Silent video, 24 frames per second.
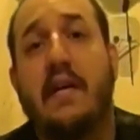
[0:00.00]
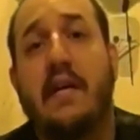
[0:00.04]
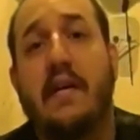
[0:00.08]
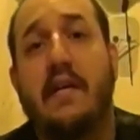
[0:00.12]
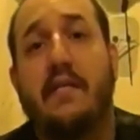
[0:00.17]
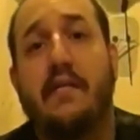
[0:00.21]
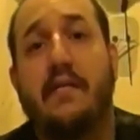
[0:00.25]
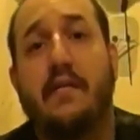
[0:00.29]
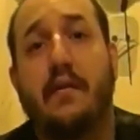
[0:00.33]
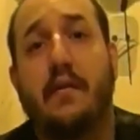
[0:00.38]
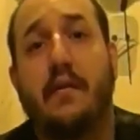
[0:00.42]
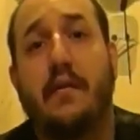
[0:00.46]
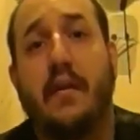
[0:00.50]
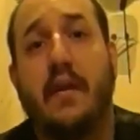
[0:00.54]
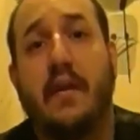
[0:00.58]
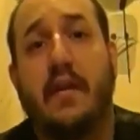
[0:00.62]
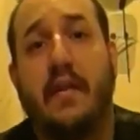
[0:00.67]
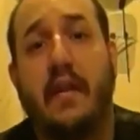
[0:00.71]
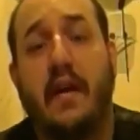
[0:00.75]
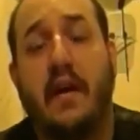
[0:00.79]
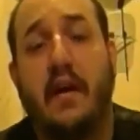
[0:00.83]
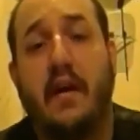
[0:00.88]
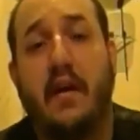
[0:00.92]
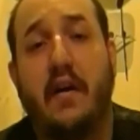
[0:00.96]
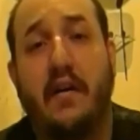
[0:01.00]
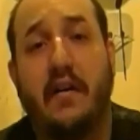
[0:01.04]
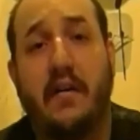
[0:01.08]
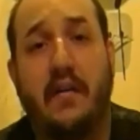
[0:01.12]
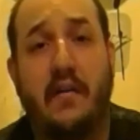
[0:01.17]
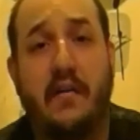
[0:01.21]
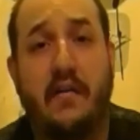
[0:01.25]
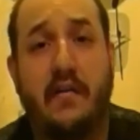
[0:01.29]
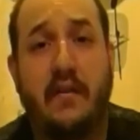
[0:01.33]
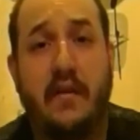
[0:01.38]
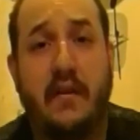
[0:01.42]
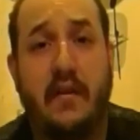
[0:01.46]
If you think they are
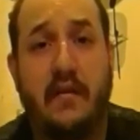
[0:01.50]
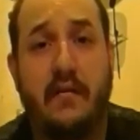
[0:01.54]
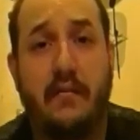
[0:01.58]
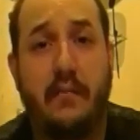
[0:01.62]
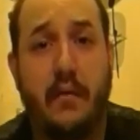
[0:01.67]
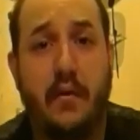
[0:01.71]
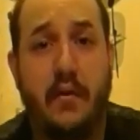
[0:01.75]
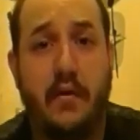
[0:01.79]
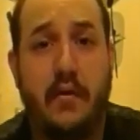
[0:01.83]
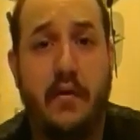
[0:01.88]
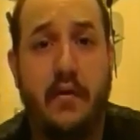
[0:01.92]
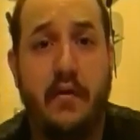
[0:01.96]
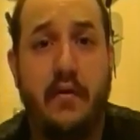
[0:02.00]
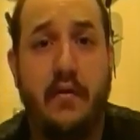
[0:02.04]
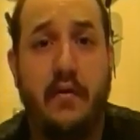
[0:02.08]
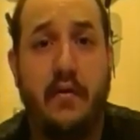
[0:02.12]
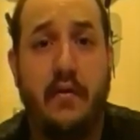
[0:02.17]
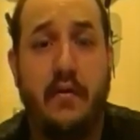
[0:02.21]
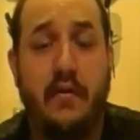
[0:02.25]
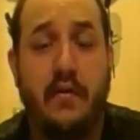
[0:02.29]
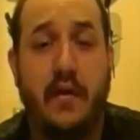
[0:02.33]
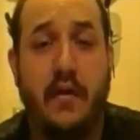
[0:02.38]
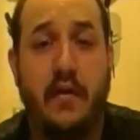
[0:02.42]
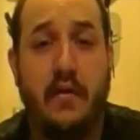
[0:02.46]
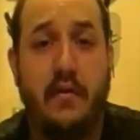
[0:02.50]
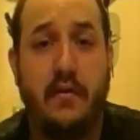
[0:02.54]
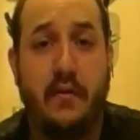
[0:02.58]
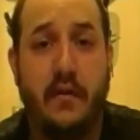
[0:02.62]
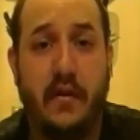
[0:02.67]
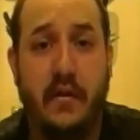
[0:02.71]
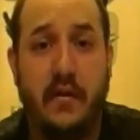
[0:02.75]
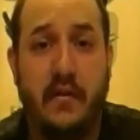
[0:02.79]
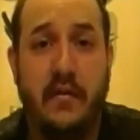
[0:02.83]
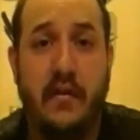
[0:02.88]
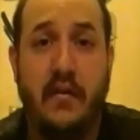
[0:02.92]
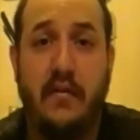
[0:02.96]
guilty of murder, then
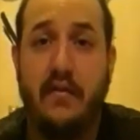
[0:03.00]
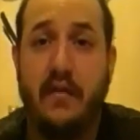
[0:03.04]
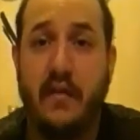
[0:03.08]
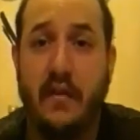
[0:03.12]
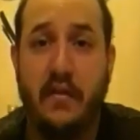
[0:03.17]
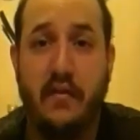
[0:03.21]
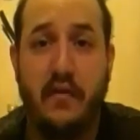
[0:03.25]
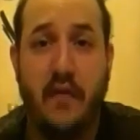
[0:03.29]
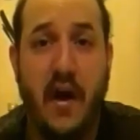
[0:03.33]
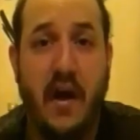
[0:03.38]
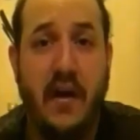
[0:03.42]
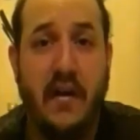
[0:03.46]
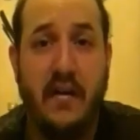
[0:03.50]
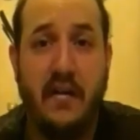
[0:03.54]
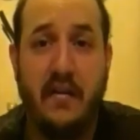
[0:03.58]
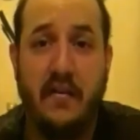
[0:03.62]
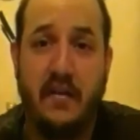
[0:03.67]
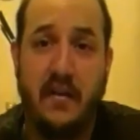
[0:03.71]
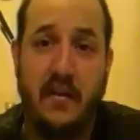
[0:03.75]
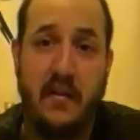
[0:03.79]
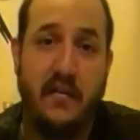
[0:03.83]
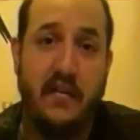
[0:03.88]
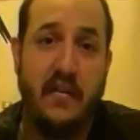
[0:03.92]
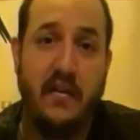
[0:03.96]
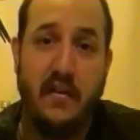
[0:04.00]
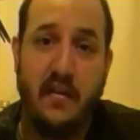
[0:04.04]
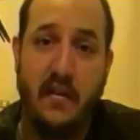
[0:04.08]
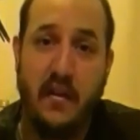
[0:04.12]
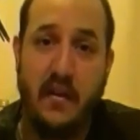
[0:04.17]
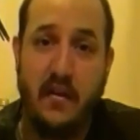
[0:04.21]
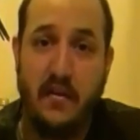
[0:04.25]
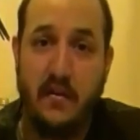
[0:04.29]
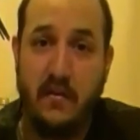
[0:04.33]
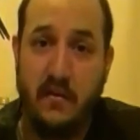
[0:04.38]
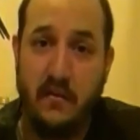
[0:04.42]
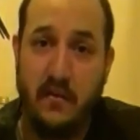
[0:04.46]
you're guilty. If you think they're not guilty of it,
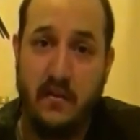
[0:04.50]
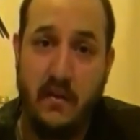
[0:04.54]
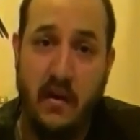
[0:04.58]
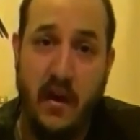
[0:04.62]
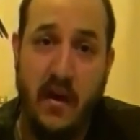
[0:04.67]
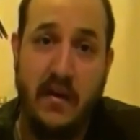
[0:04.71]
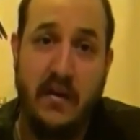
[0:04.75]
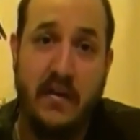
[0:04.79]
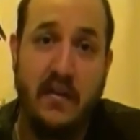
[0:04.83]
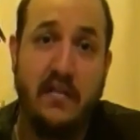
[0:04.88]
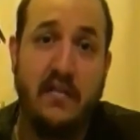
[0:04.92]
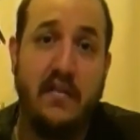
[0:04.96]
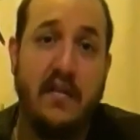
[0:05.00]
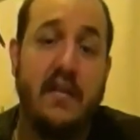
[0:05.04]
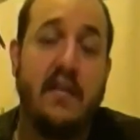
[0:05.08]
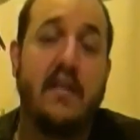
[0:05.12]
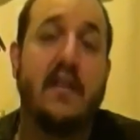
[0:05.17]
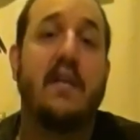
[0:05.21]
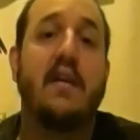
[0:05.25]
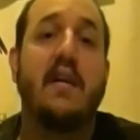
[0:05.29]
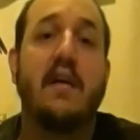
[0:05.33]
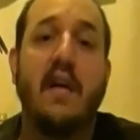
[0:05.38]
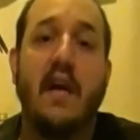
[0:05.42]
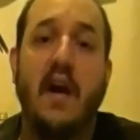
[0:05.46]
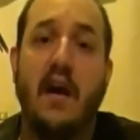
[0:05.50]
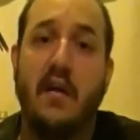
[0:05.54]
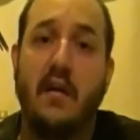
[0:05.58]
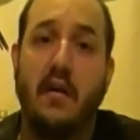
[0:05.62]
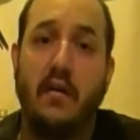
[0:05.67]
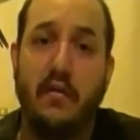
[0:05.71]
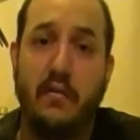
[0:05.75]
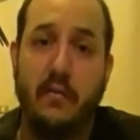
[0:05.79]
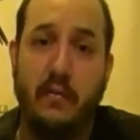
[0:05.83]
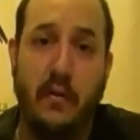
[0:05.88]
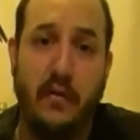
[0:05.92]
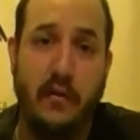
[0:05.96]
then not guilty, and
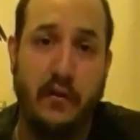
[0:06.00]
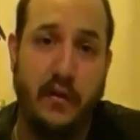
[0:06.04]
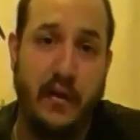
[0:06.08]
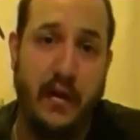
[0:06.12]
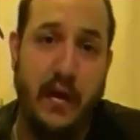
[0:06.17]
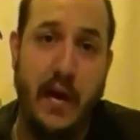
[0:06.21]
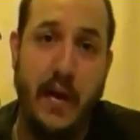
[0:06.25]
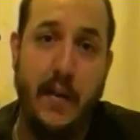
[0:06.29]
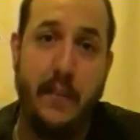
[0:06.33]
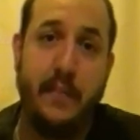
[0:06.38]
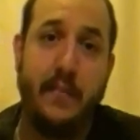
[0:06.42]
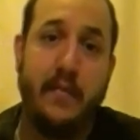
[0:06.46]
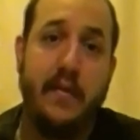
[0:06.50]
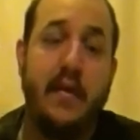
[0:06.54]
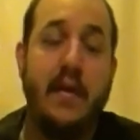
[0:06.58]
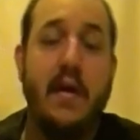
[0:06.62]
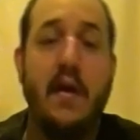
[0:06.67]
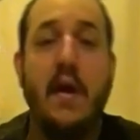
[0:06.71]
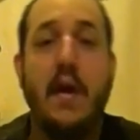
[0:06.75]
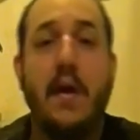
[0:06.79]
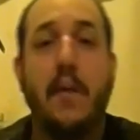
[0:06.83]
all those other crimes.